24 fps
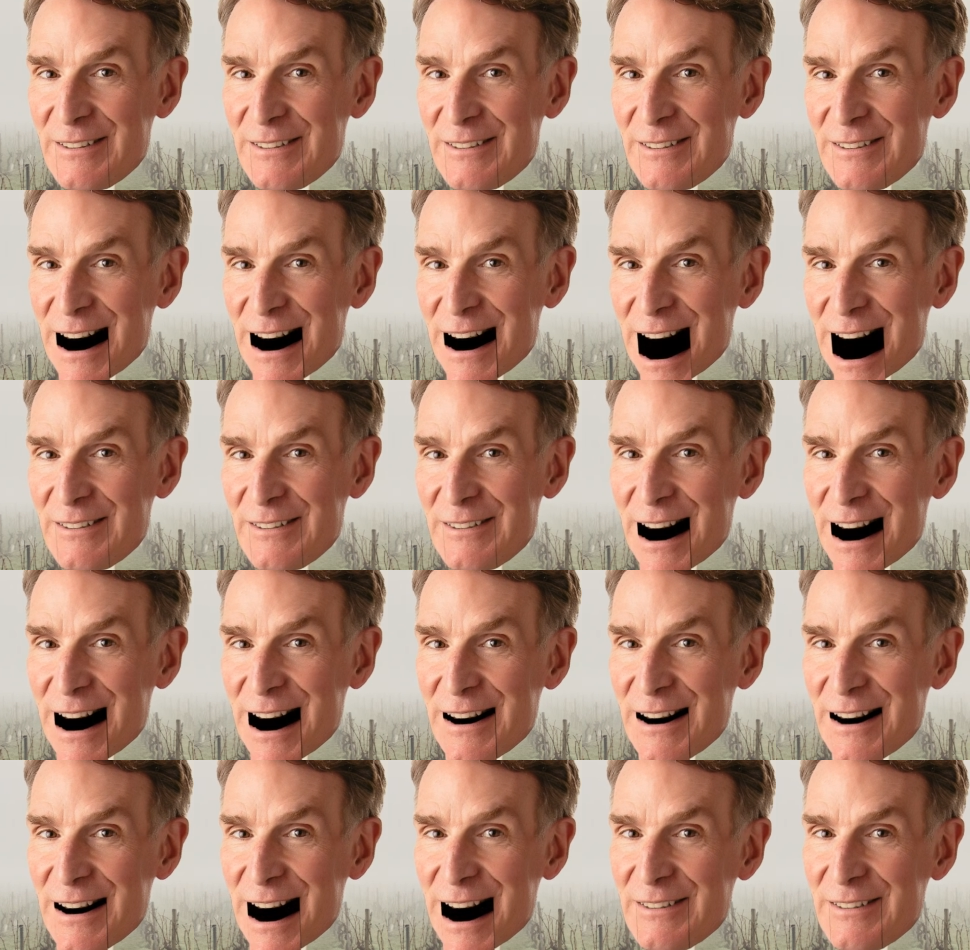not
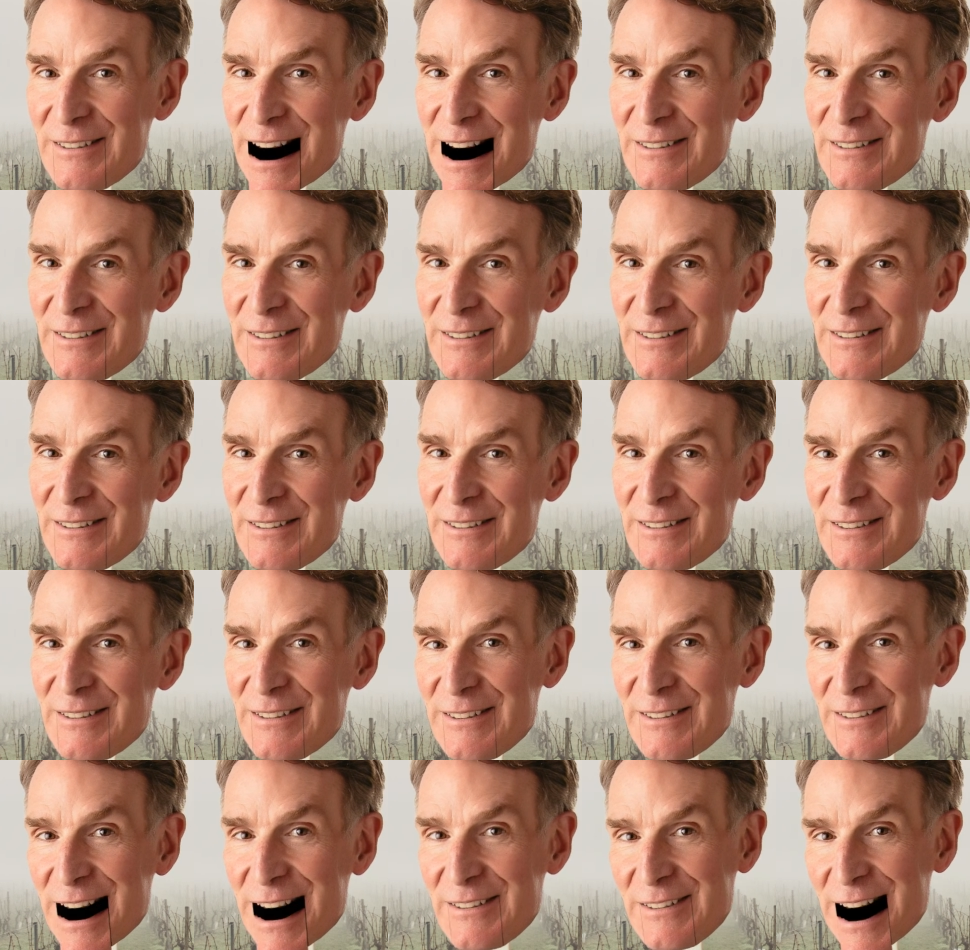tell women
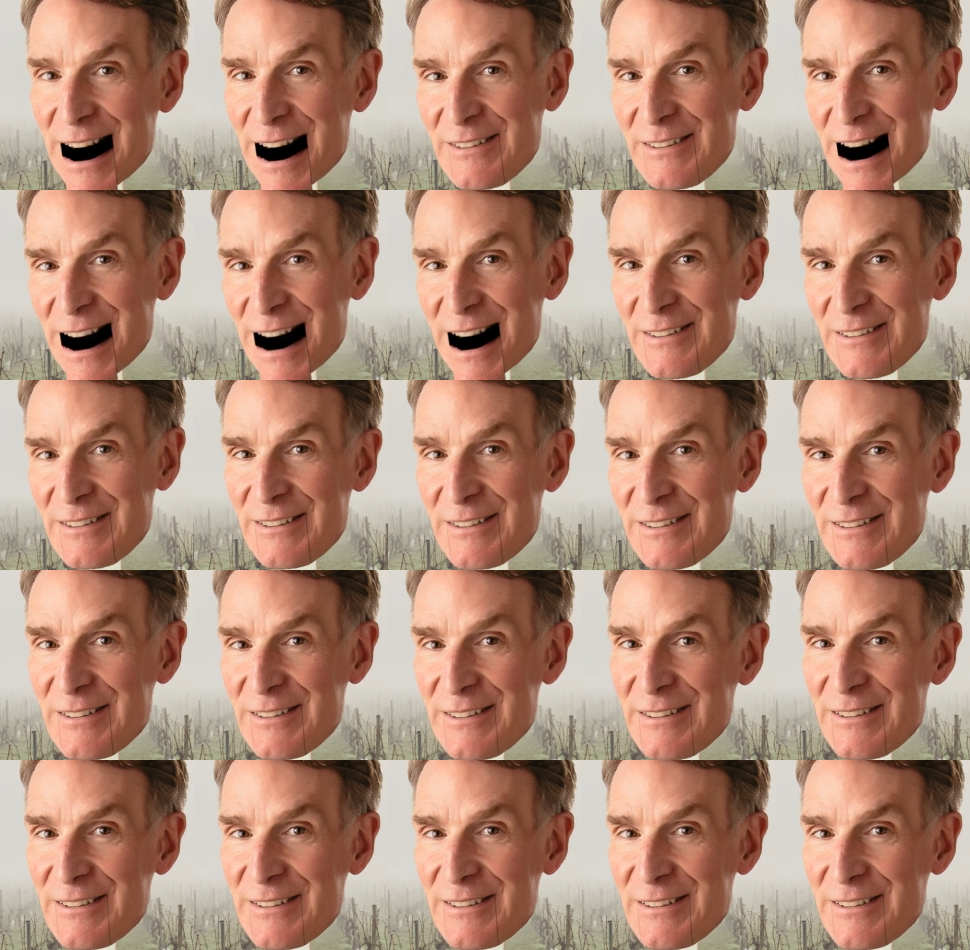what to do